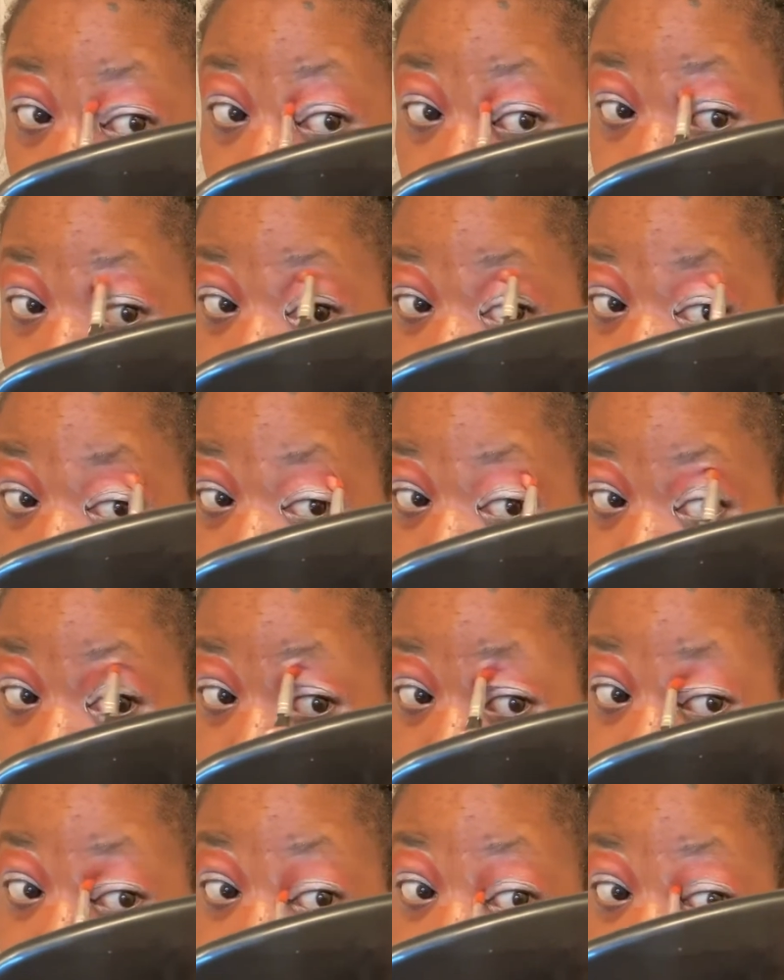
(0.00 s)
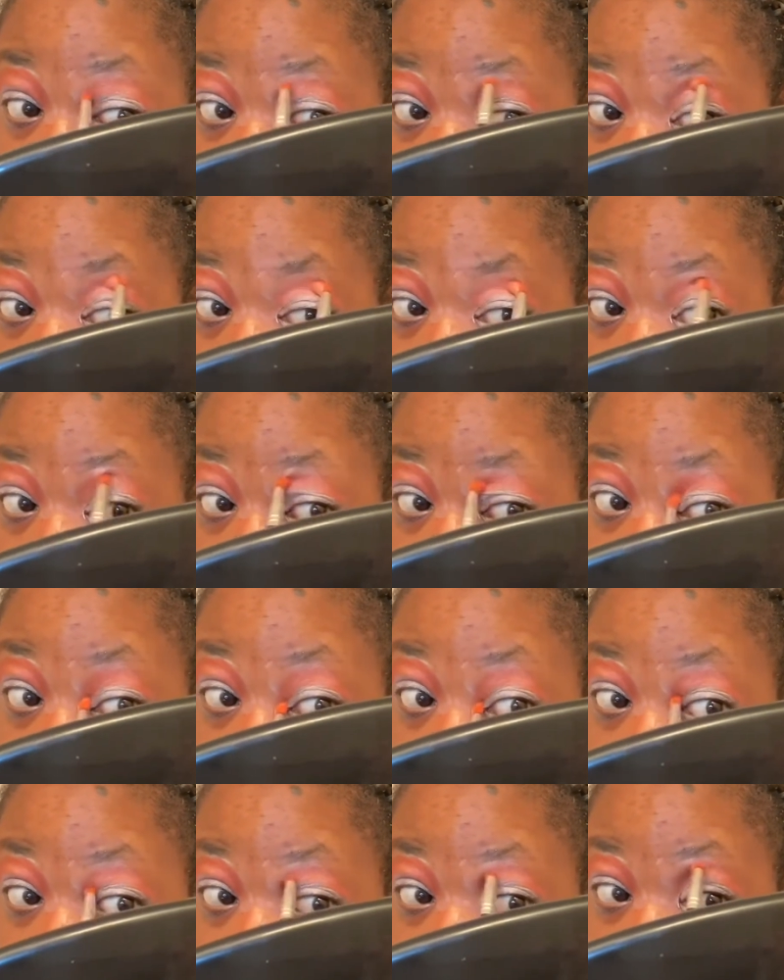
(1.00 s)
back and
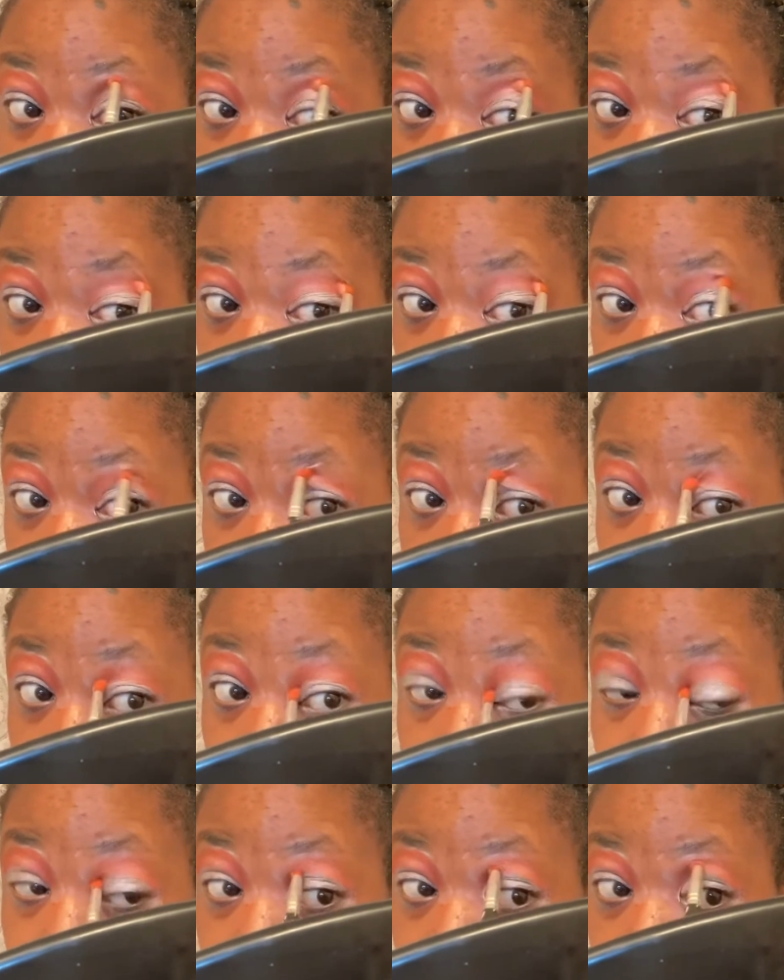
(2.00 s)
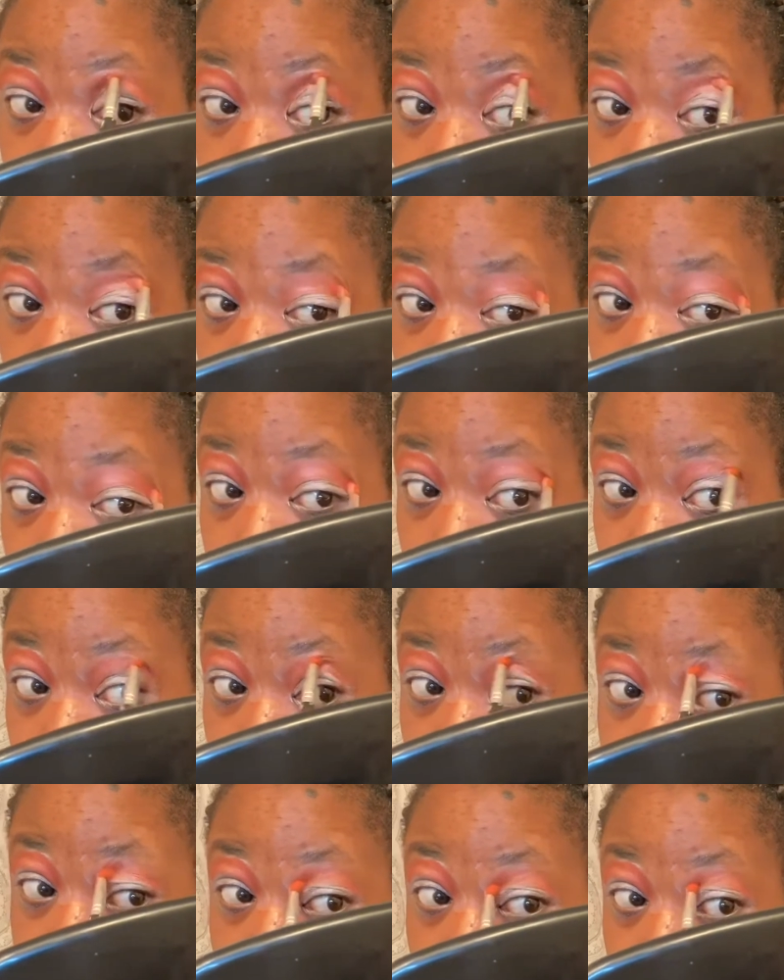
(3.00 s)
blending this in with something
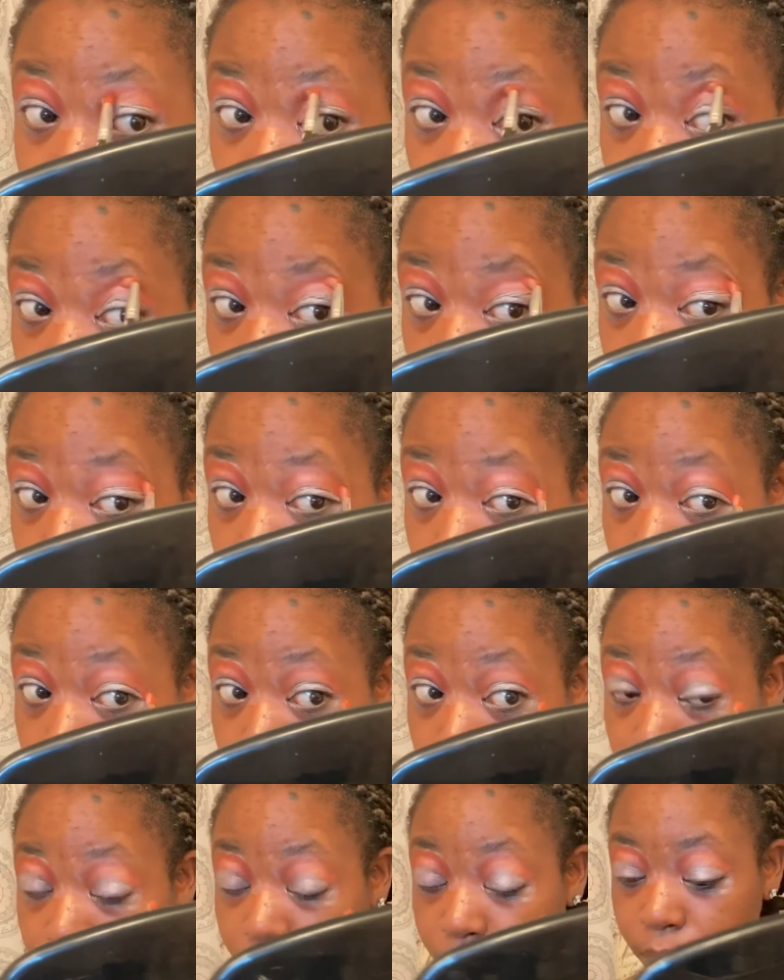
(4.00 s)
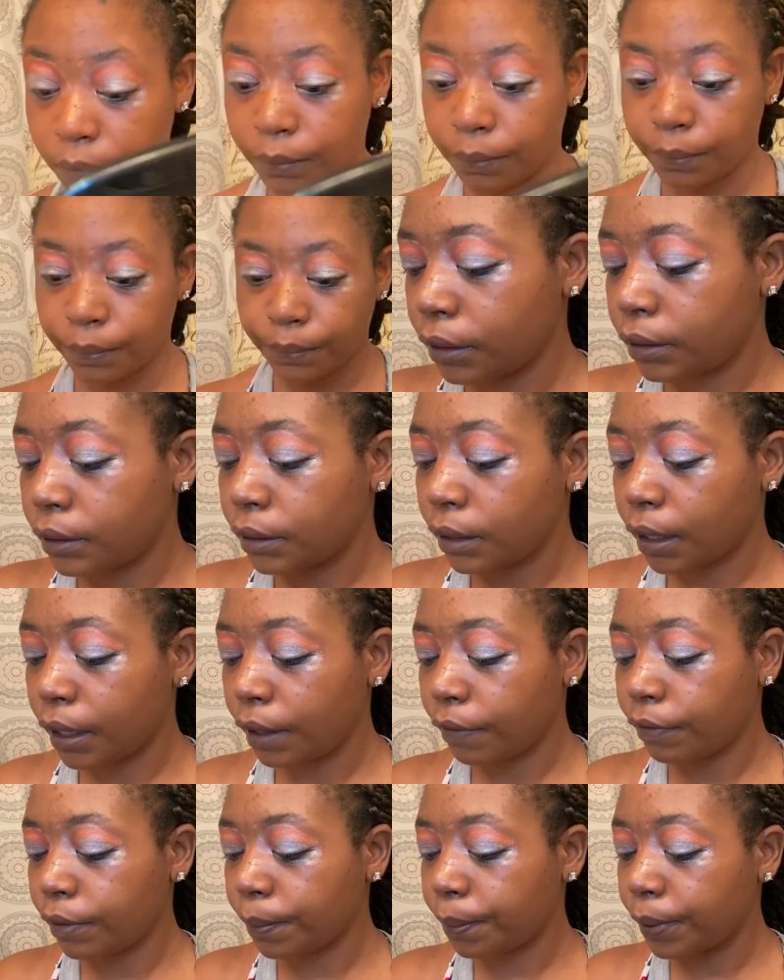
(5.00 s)
else, maybe a brown. So I
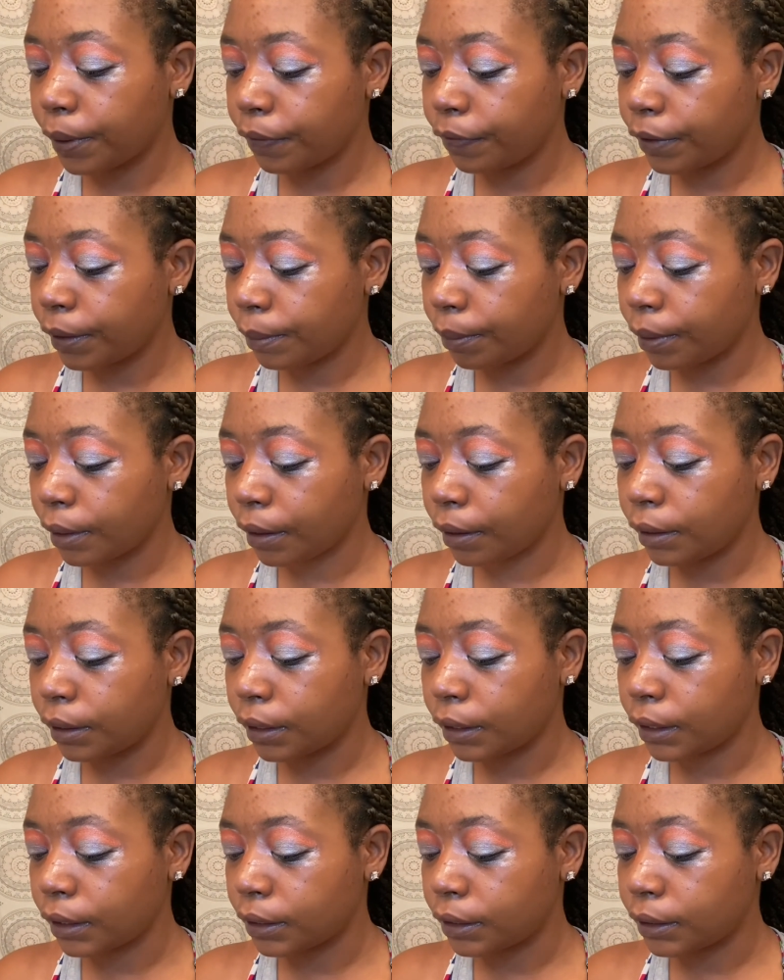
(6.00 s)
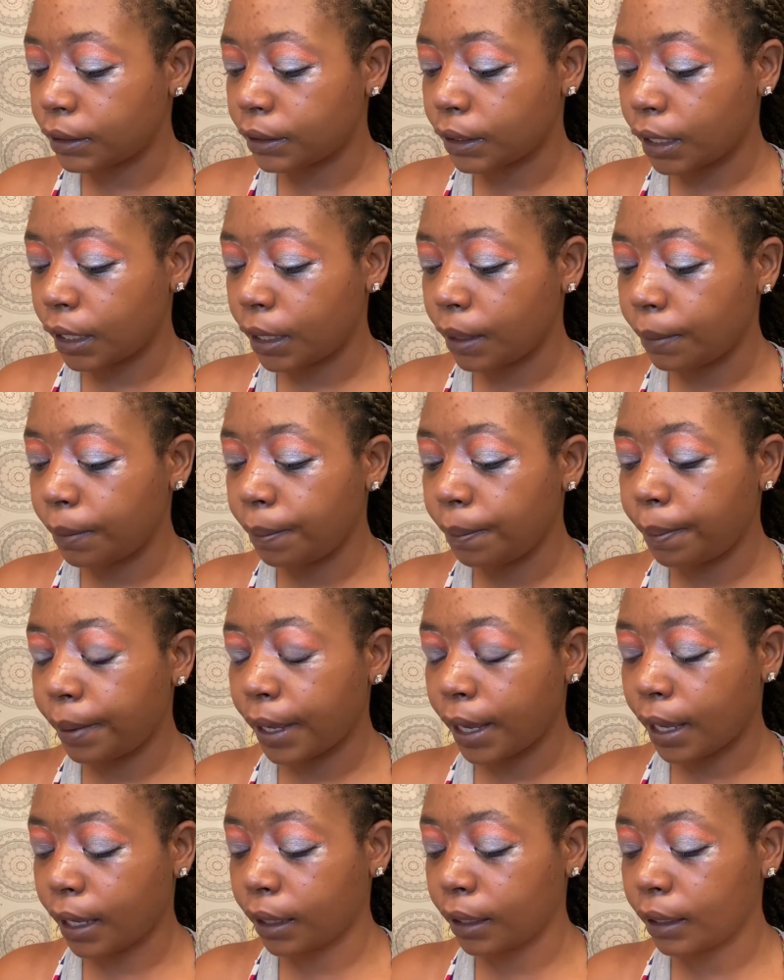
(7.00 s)
have a perfect brown in this same
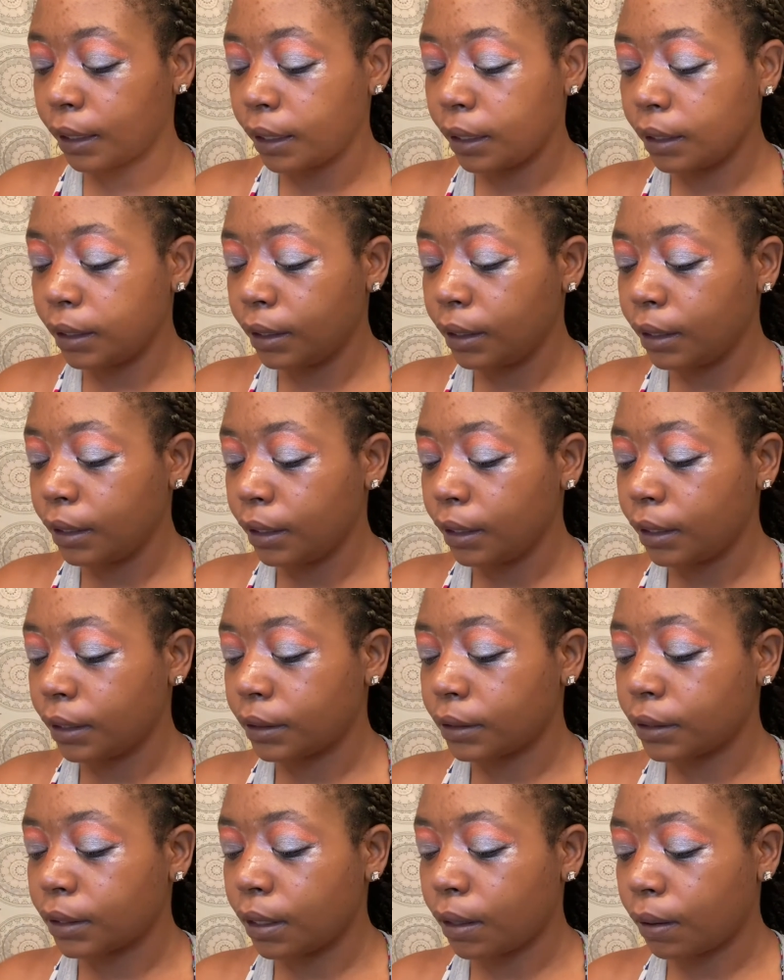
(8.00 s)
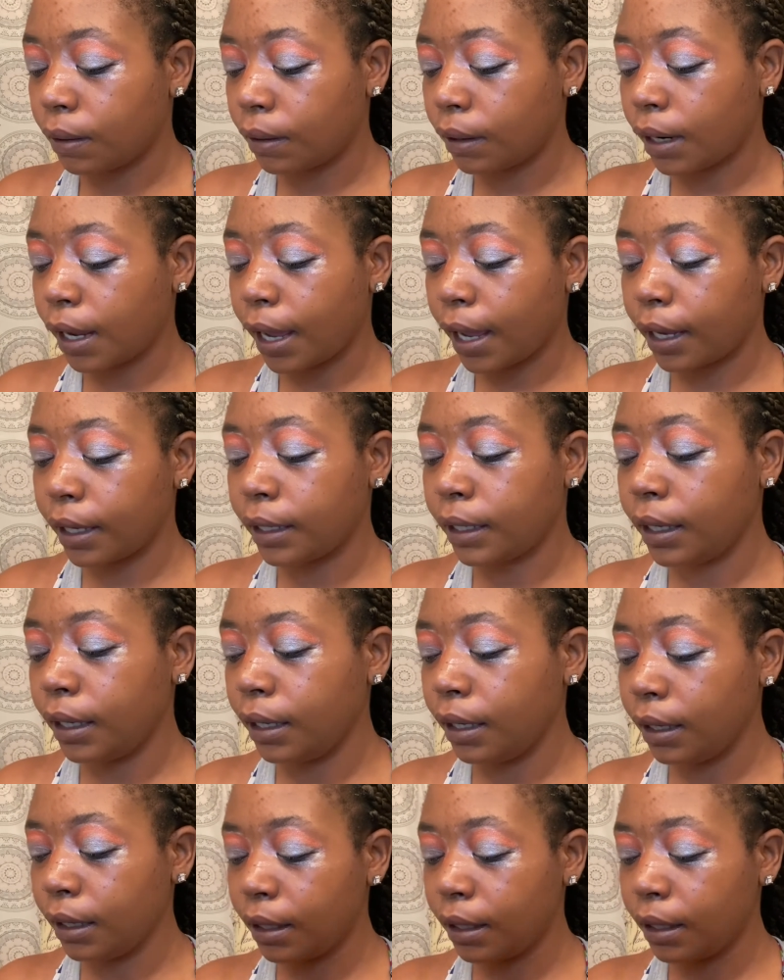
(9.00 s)
palette. It's called Hiking.